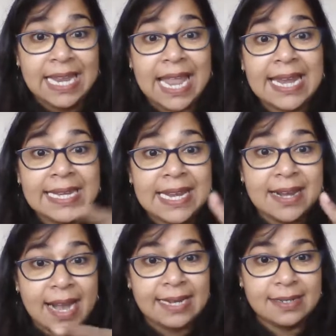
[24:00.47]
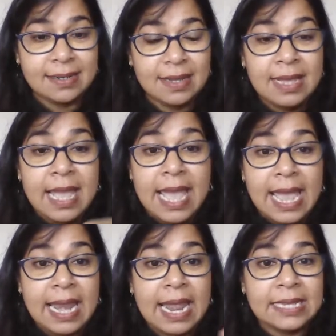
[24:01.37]
and right,
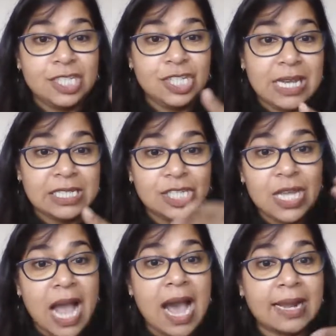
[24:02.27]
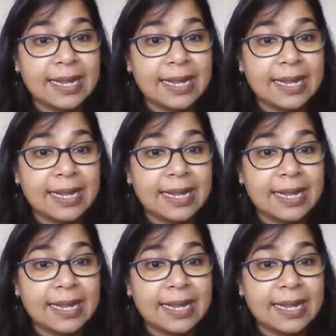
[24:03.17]
LIGHT,